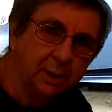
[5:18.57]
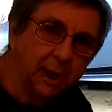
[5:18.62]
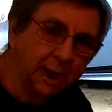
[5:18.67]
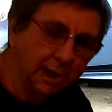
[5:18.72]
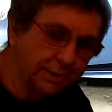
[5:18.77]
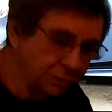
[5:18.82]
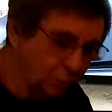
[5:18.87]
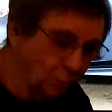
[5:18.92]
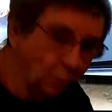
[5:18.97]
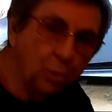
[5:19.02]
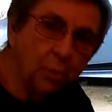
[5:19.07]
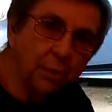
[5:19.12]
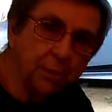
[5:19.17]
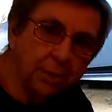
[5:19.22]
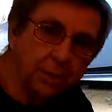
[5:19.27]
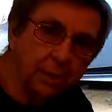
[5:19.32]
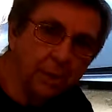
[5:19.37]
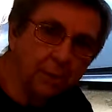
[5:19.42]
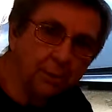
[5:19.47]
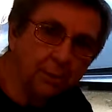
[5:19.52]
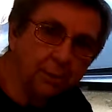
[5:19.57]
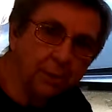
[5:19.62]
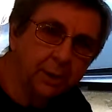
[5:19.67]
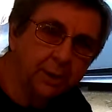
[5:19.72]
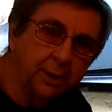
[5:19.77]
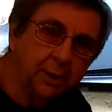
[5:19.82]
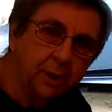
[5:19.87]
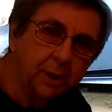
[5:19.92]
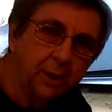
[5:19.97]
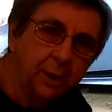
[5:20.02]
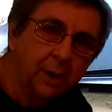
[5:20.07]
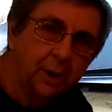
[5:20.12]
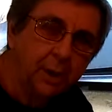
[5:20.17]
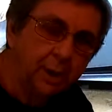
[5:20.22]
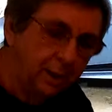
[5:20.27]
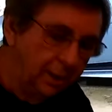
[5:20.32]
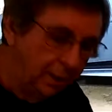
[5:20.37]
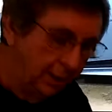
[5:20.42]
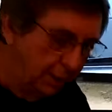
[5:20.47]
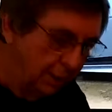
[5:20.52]
Has a warranty on it,
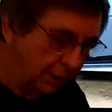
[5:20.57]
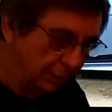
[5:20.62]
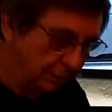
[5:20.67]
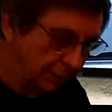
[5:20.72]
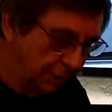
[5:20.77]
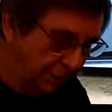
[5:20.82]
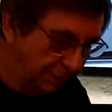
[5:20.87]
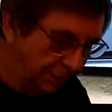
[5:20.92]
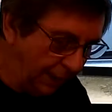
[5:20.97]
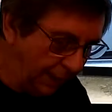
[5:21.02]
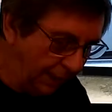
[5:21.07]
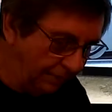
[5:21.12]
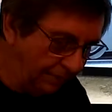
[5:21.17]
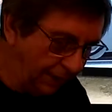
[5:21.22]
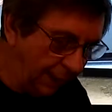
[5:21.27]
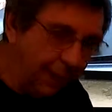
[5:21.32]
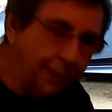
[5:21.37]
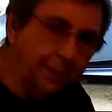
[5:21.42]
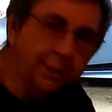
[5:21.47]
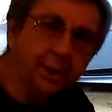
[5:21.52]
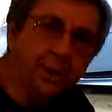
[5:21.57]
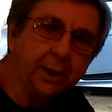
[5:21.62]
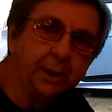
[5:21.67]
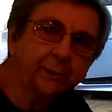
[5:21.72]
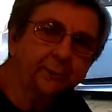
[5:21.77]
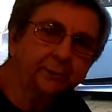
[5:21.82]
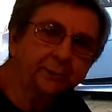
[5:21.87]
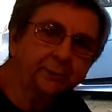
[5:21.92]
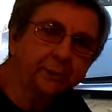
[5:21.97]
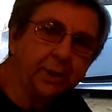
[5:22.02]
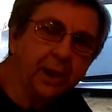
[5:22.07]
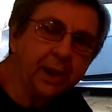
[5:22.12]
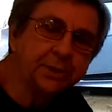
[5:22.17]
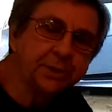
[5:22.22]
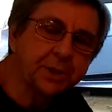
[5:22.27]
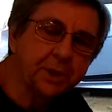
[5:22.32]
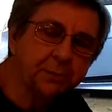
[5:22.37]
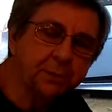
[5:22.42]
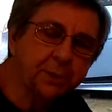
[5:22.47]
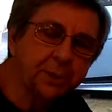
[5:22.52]
but that battery,
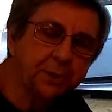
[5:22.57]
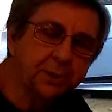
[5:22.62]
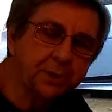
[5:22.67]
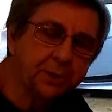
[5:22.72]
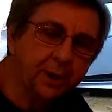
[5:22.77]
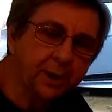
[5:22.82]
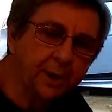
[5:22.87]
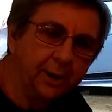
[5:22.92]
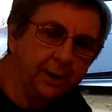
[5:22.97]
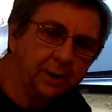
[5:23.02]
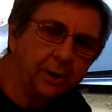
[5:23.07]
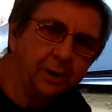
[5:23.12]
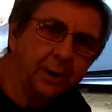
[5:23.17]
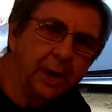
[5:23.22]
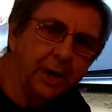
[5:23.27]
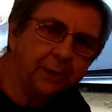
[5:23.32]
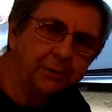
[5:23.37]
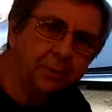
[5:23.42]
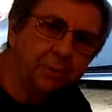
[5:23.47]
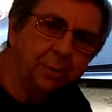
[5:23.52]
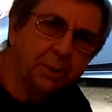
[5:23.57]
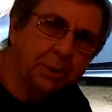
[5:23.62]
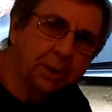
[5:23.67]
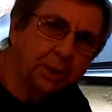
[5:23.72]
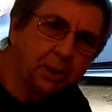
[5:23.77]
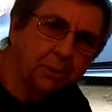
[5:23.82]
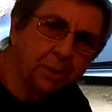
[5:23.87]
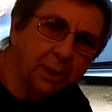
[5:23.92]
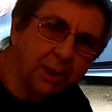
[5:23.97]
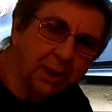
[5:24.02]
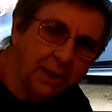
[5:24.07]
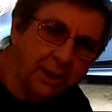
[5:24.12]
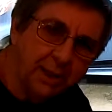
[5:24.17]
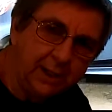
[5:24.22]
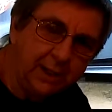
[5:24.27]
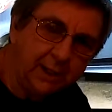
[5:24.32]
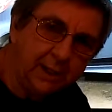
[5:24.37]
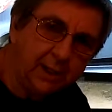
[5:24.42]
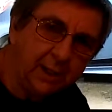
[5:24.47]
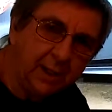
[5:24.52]
it's up under there. You'd have to put it on
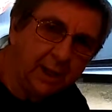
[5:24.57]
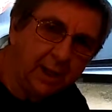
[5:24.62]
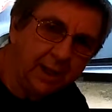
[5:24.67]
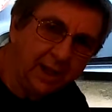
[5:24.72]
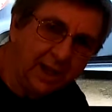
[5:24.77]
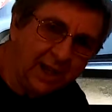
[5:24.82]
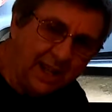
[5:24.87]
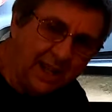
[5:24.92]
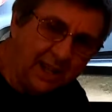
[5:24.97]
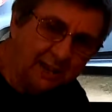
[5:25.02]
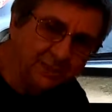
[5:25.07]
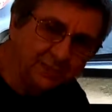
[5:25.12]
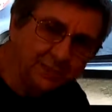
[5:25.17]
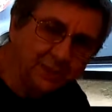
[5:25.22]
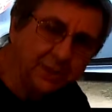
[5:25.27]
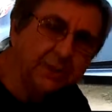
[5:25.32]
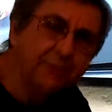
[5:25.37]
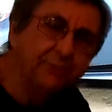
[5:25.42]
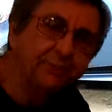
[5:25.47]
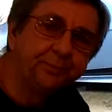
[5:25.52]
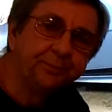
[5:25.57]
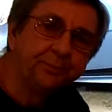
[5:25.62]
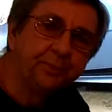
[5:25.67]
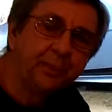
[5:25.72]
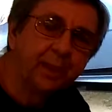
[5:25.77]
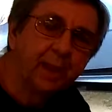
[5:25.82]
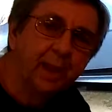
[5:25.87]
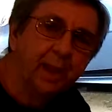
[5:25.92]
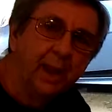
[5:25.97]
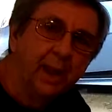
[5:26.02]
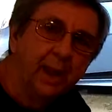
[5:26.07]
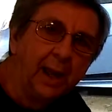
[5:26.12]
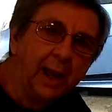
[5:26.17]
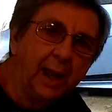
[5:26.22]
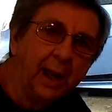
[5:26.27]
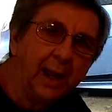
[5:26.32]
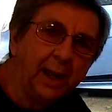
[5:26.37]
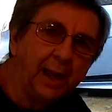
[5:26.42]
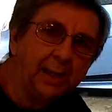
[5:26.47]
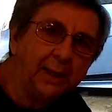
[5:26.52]
a lift
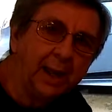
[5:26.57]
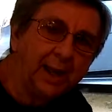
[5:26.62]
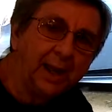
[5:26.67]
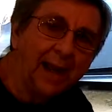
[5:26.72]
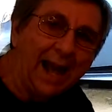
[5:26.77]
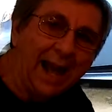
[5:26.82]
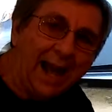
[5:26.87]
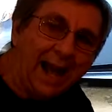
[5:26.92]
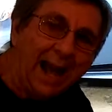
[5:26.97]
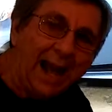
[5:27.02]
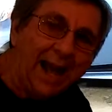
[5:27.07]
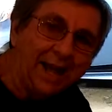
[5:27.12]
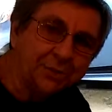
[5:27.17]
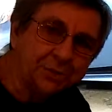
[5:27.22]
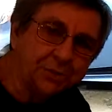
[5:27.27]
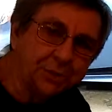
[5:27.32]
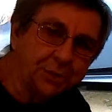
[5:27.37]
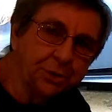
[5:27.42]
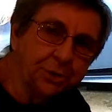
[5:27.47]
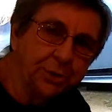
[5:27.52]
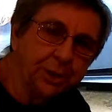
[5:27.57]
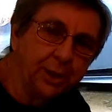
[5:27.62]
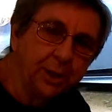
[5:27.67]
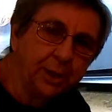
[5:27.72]
and take a heister